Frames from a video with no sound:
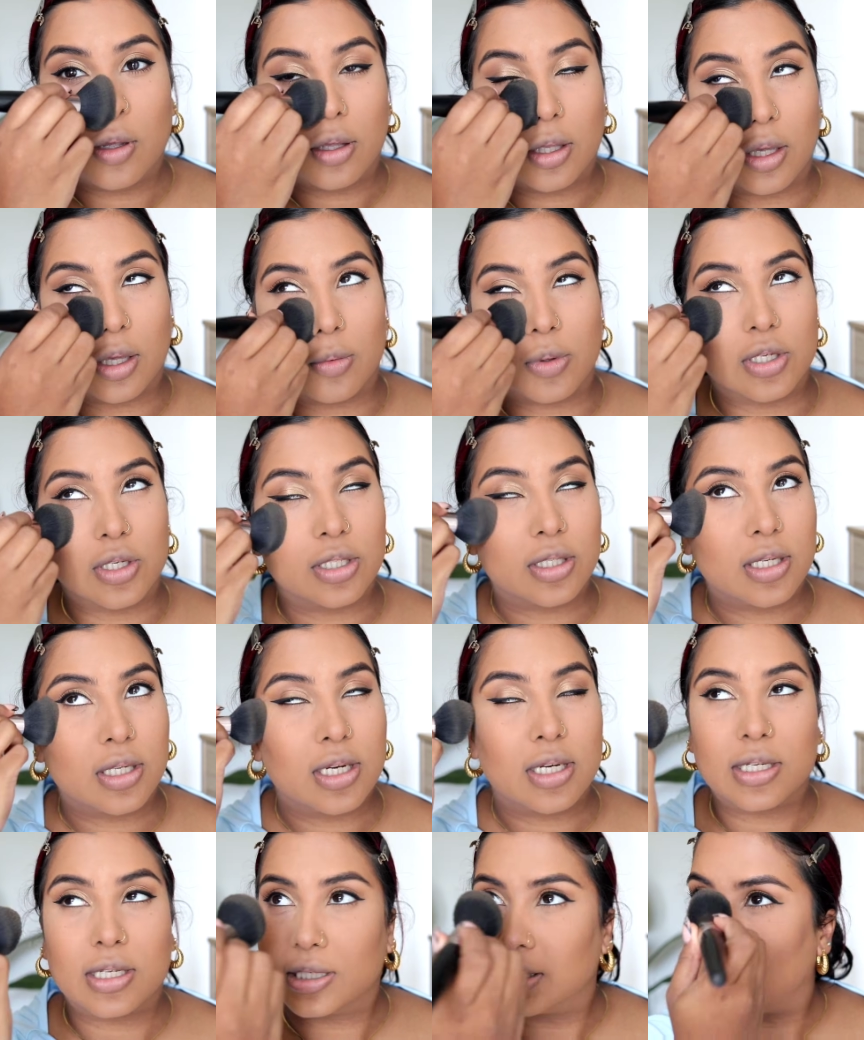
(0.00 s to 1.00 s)
Okay, we're just
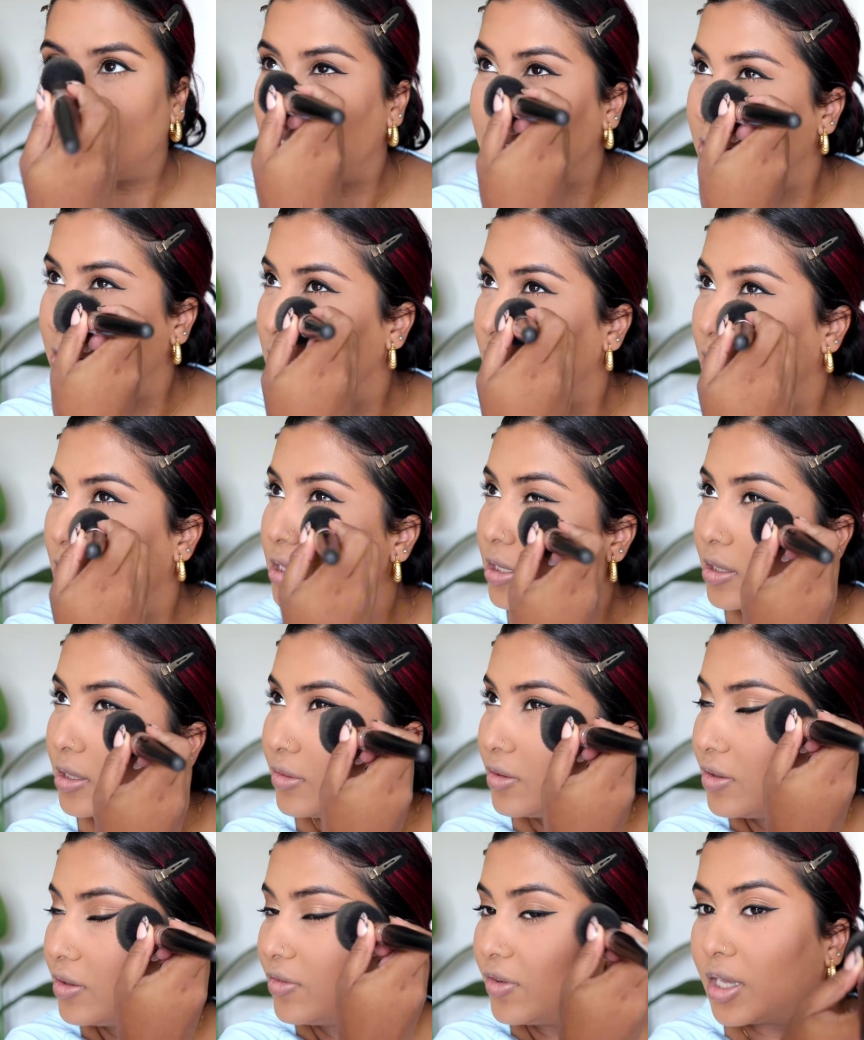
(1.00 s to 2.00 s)
going to dust the rest
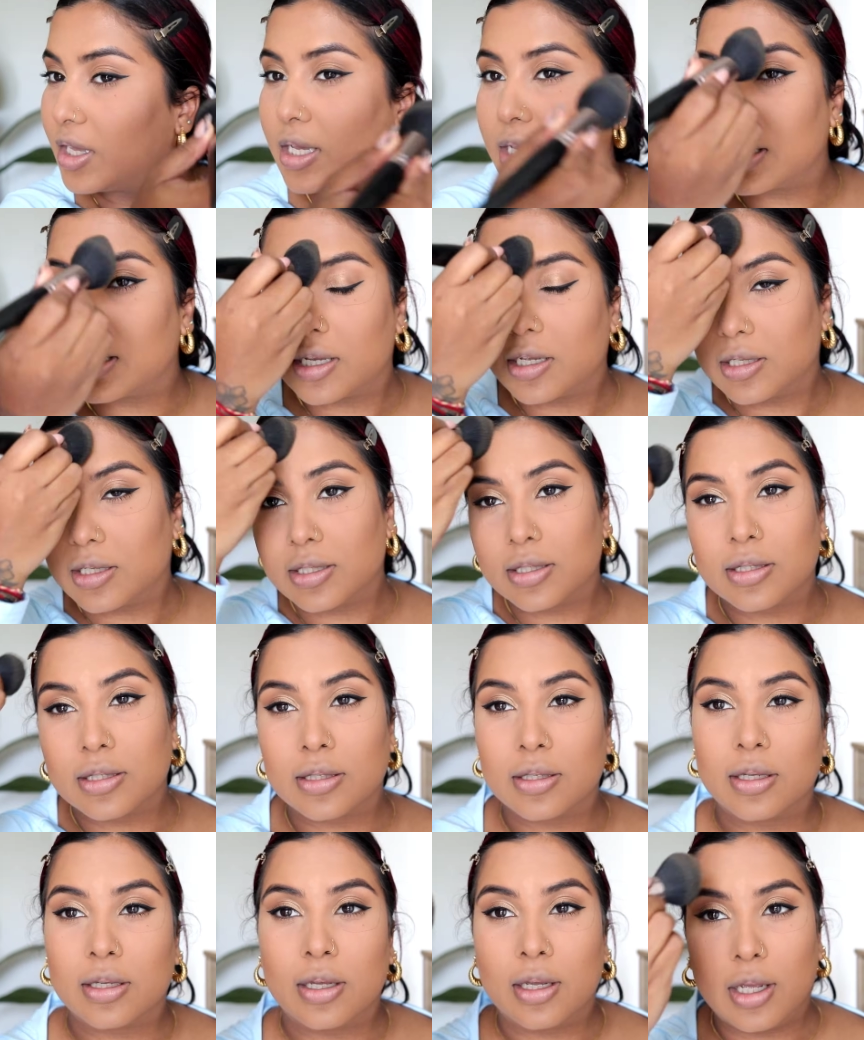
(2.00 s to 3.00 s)
of the
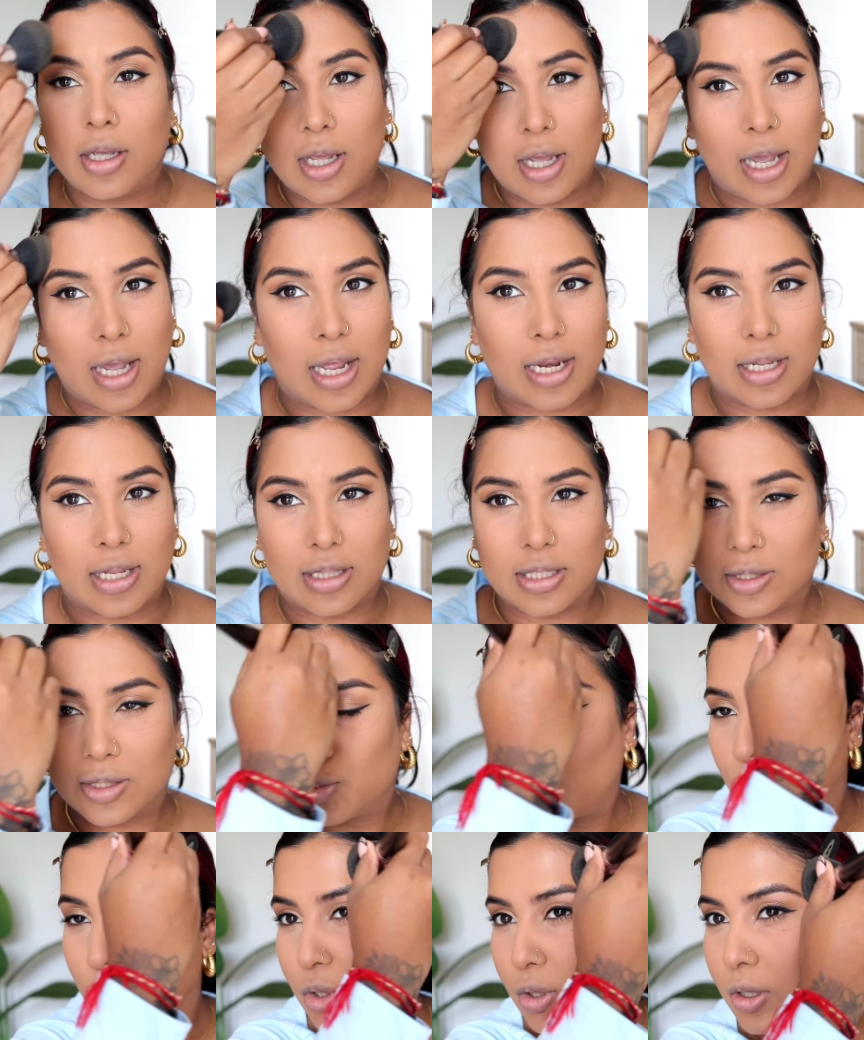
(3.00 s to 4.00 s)
face. And at this
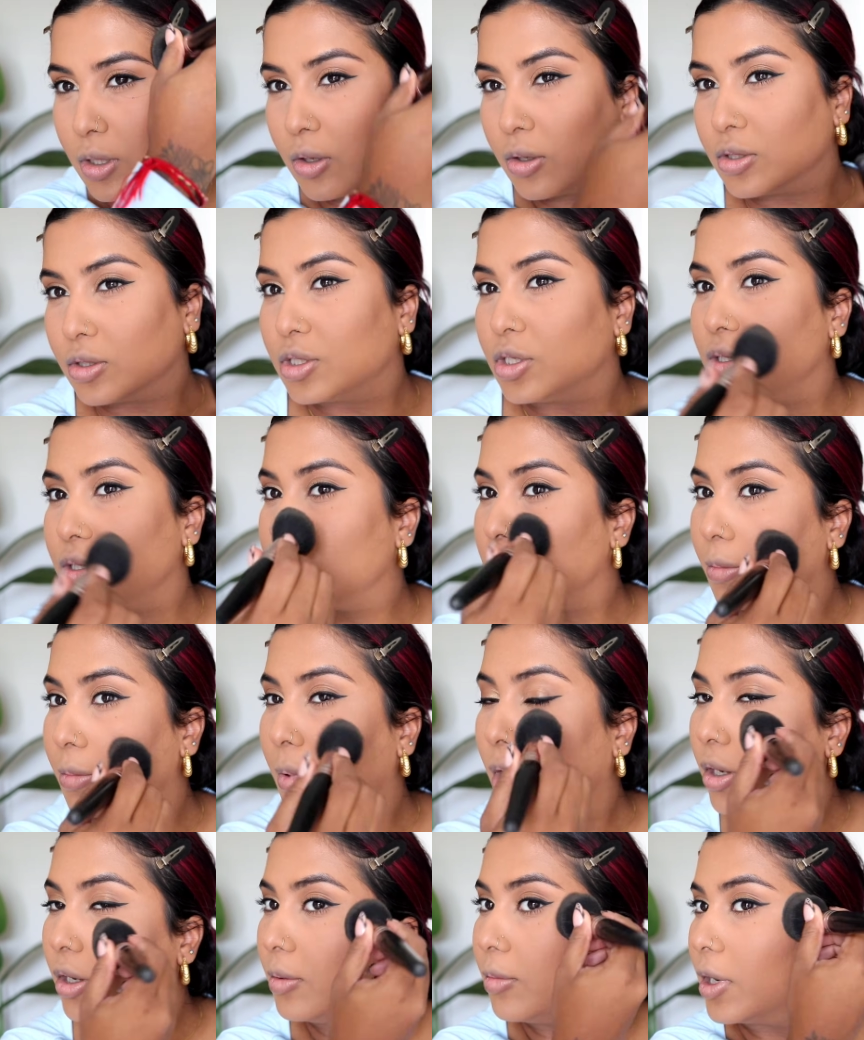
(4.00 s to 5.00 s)
point, you can also use your
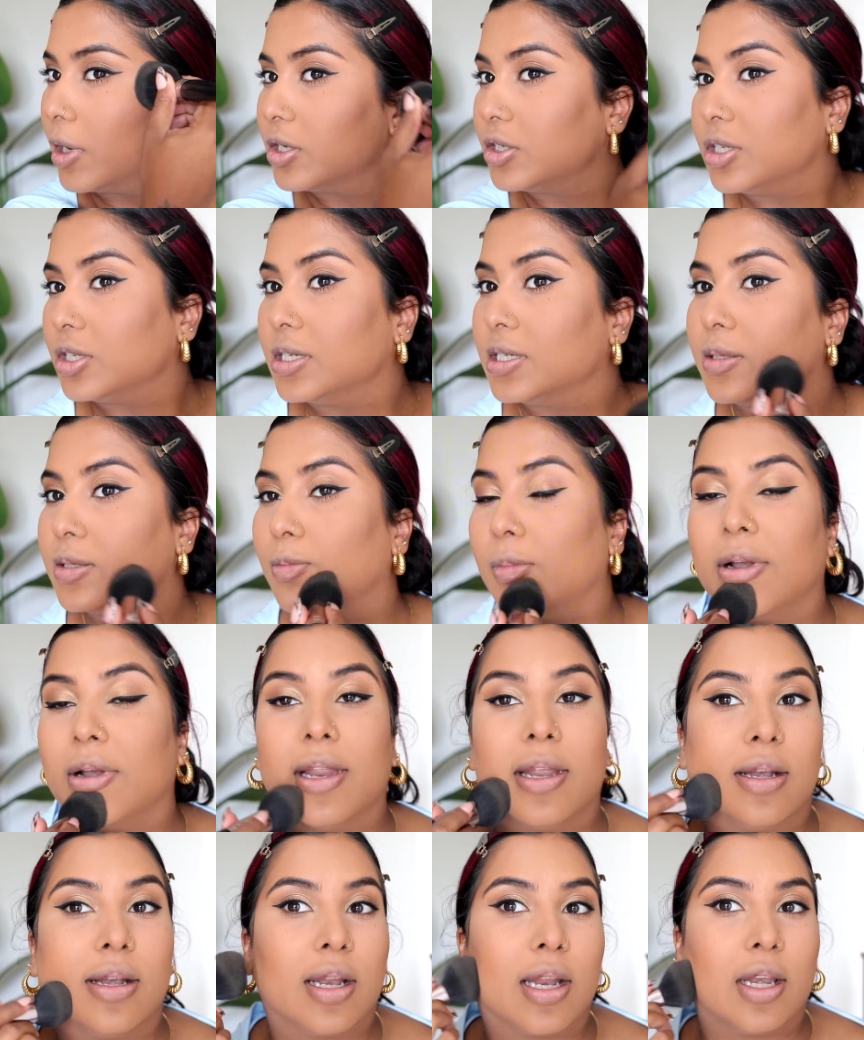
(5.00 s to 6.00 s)
powder brush to just
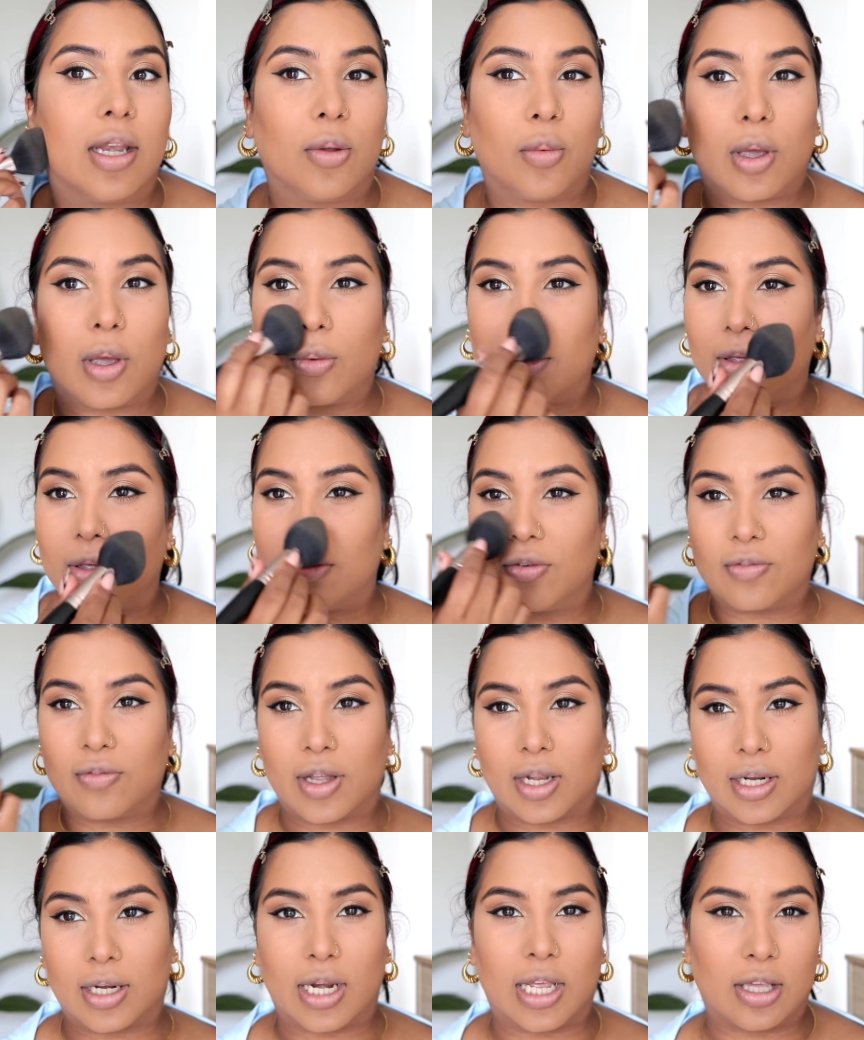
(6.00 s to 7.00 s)
blend anywhere where you
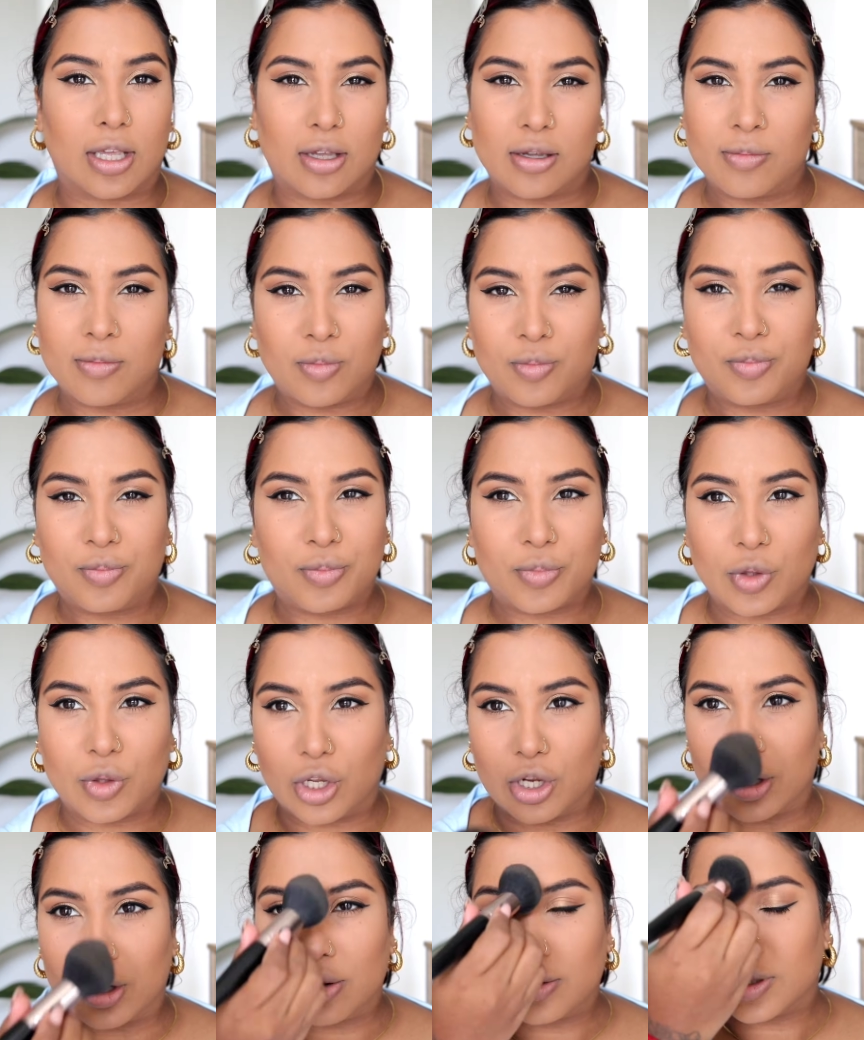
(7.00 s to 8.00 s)
felt like,
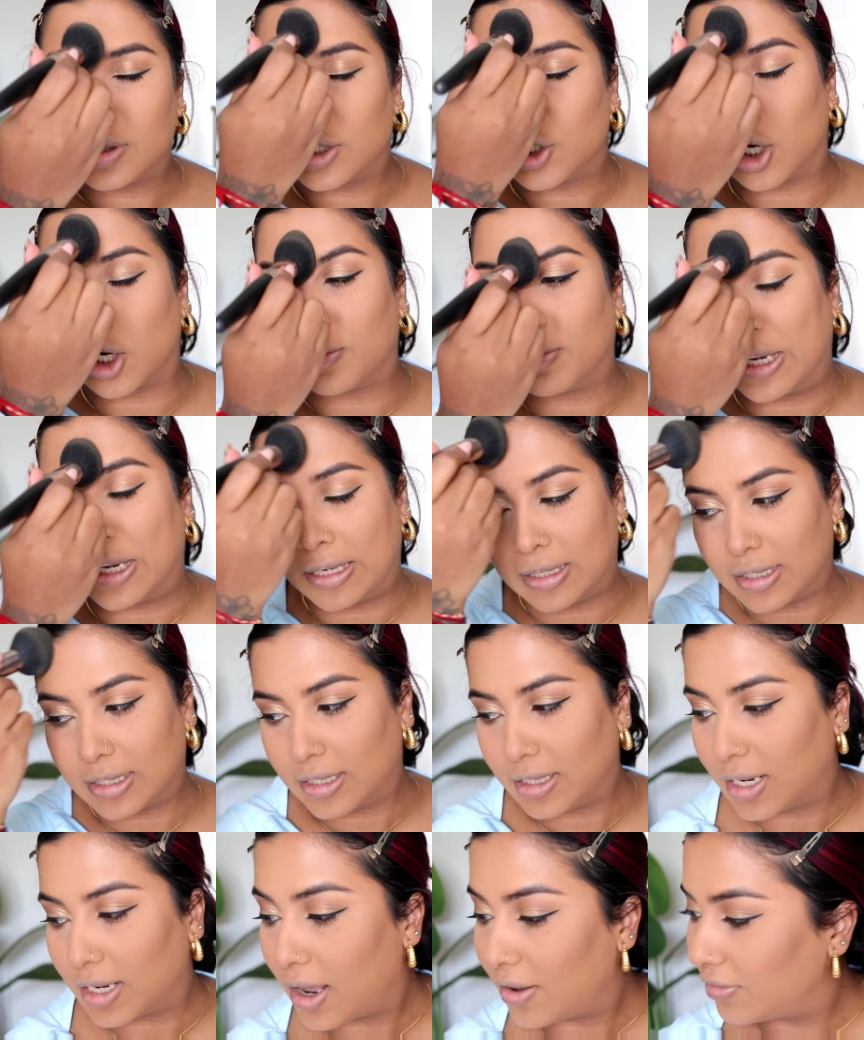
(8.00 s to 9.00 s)
you know, it's not
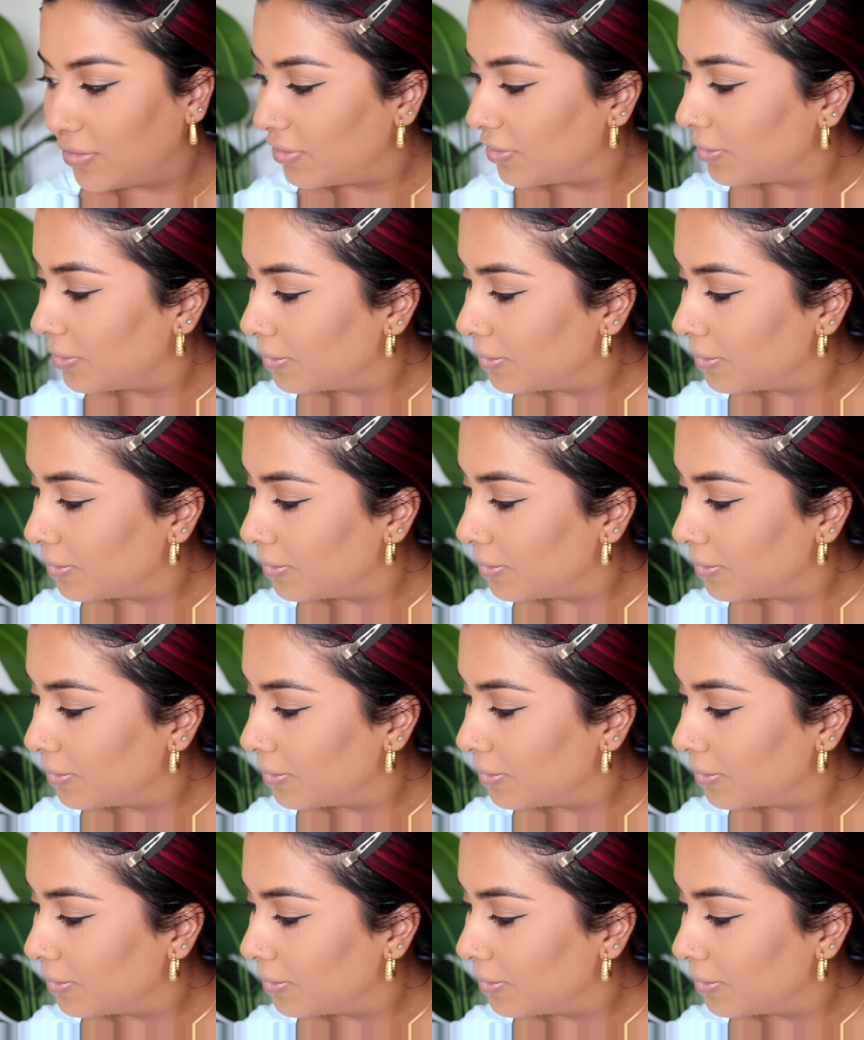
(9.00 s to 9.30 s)
blended enough.